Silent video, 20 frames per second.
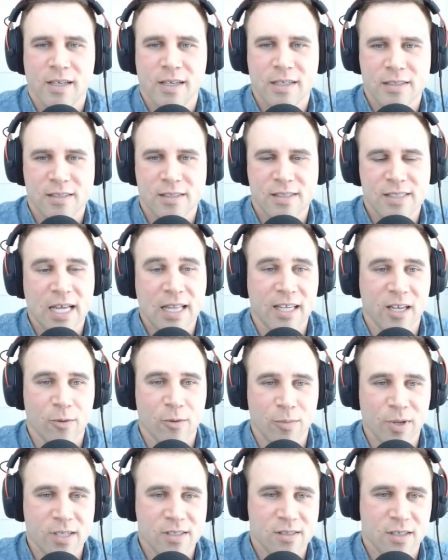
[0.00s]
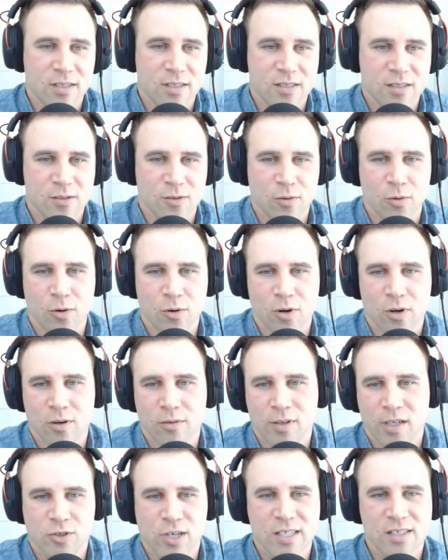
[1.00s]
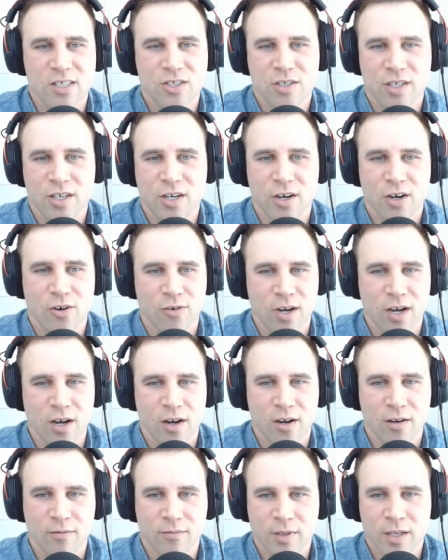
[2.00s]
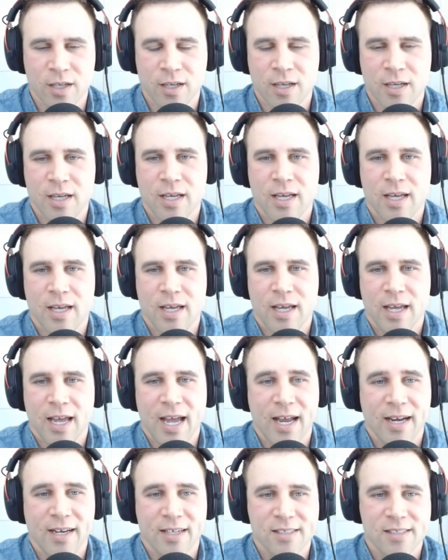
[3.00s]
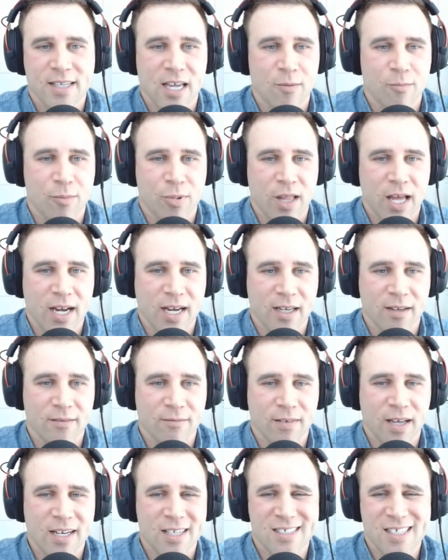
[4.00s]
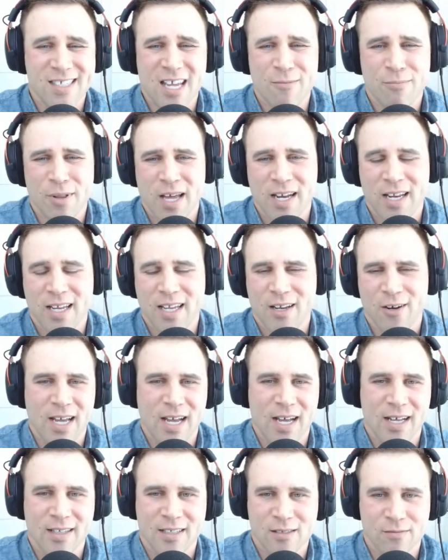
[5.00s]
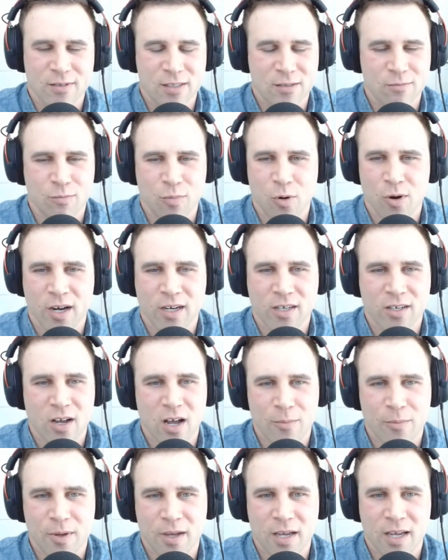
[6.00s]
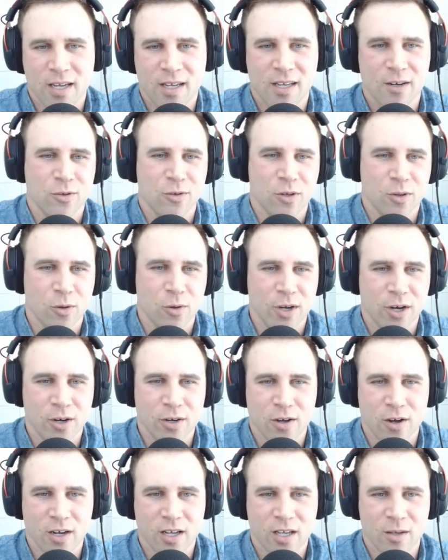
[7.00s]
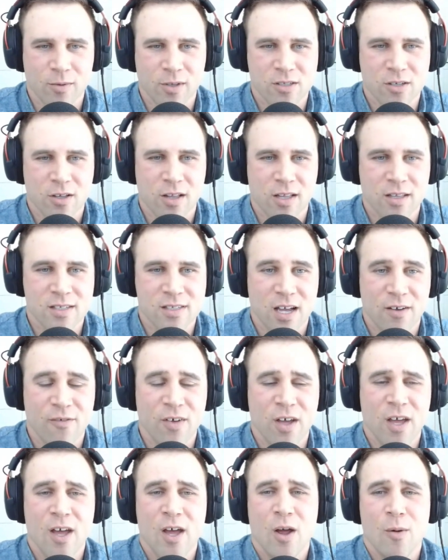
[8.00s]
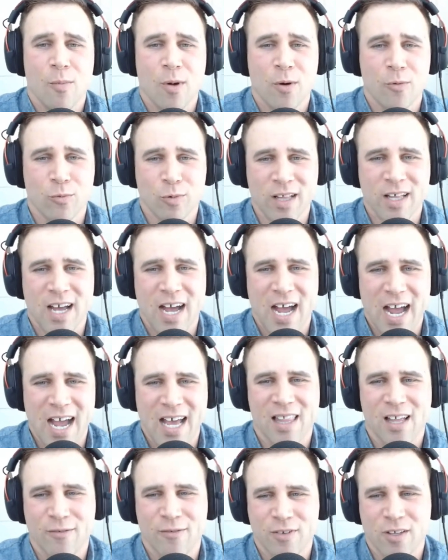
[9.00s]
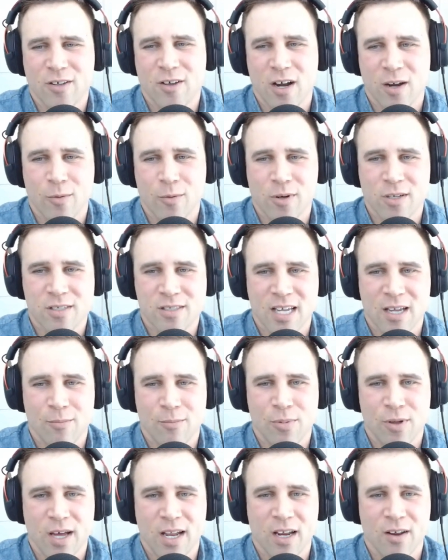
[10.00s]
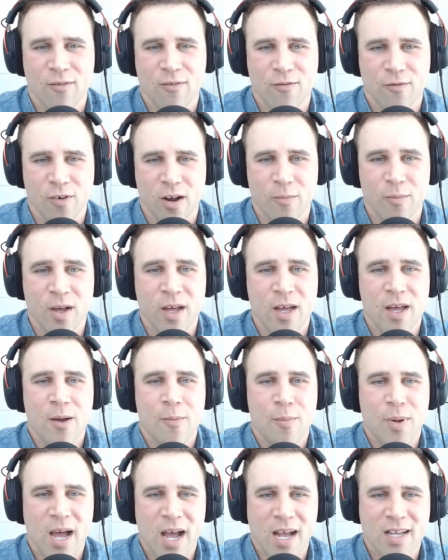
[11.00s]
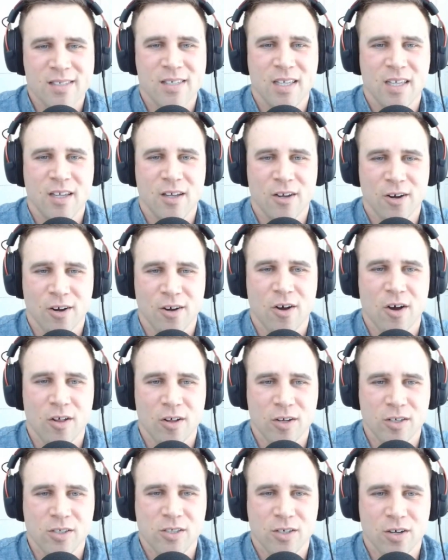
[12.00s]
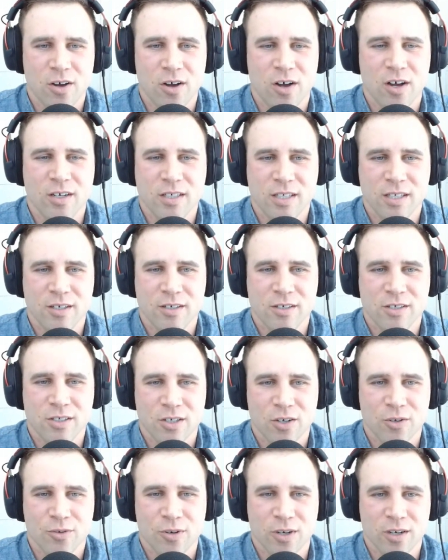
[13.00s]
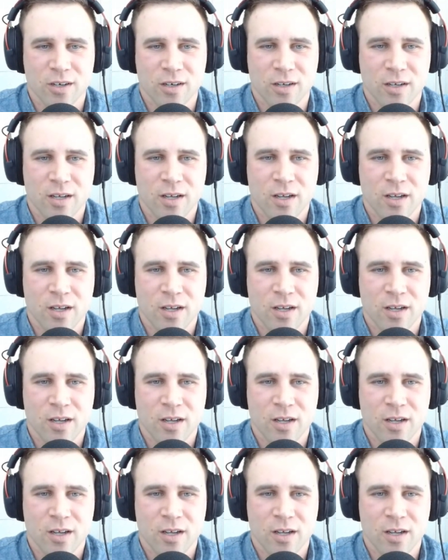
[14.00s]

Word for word: is selling your business or transitioning your career and estate planning. And estate planning, yeah, it's it's boring topic, do the lawyer documents, all that stuff. But really, I love to talk about estate planning from passing your knowledge on to your children.